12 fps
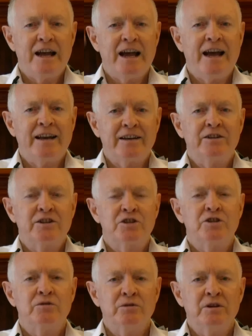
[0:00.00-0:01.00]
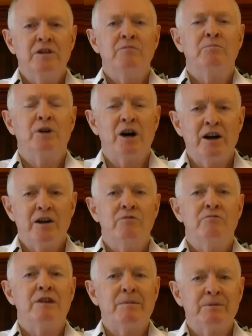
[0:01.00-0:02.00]
added to by
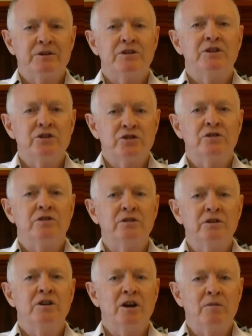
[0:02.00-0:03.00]
repetition